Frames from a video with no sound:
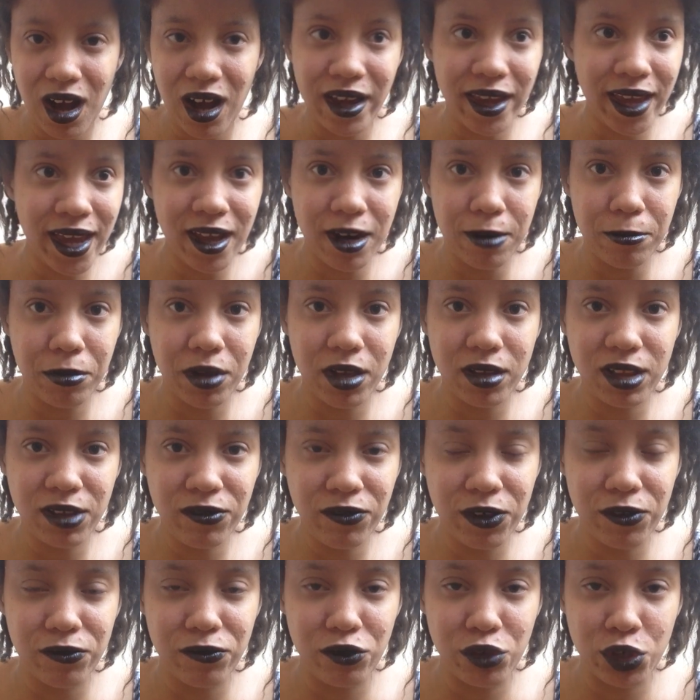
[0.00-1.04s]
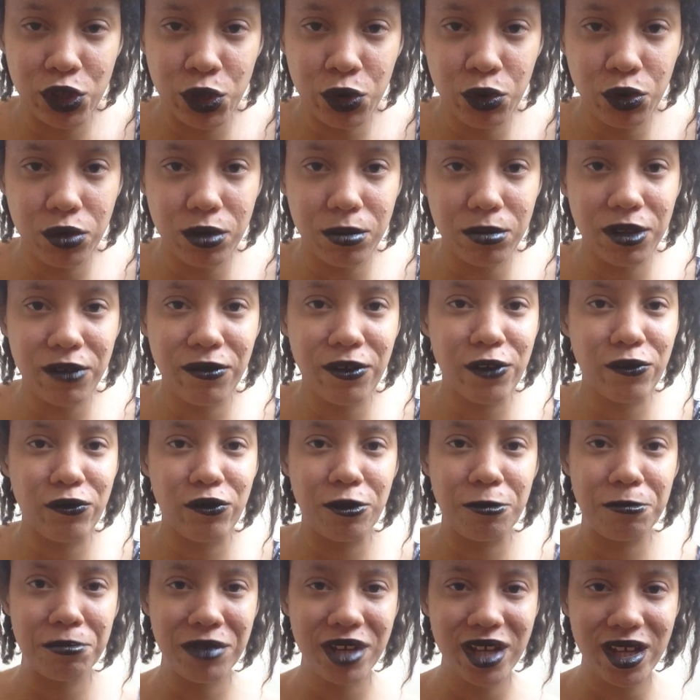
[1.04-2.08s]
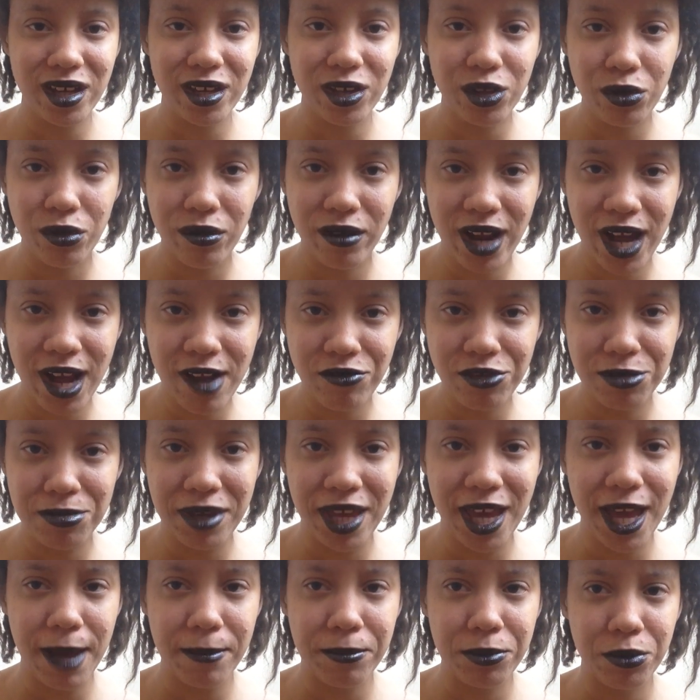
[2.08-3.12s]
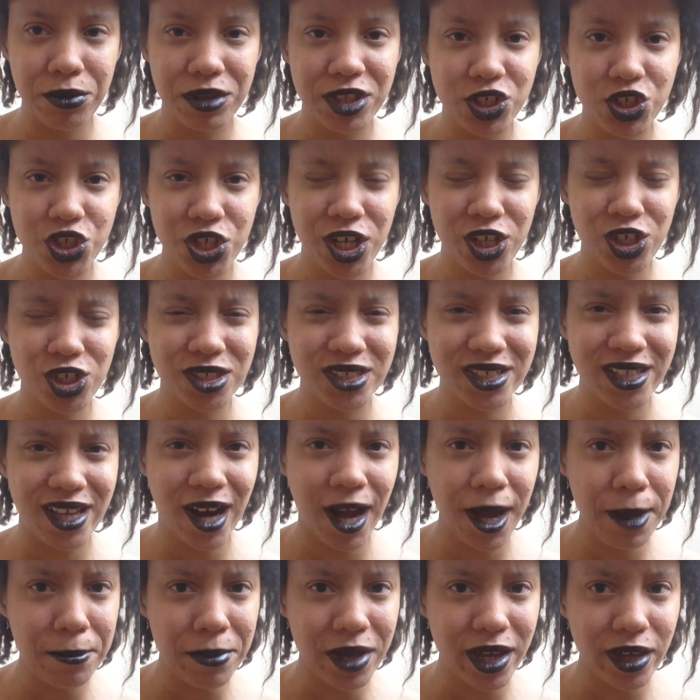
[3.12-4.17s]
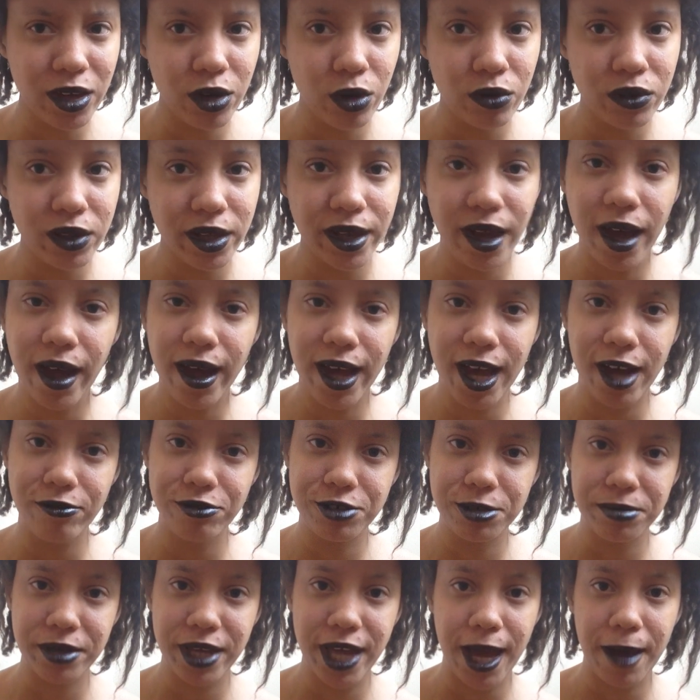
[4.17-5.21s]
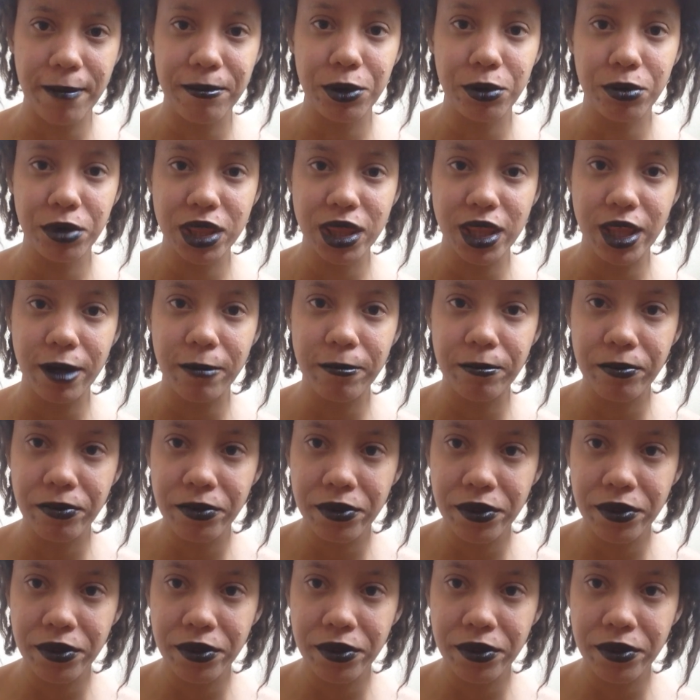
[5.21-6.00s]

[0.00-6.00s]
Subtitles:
Again, I'm not living for you, I'm living for me. You don't have to be happy with the changes that I make, only I have to be happy with them.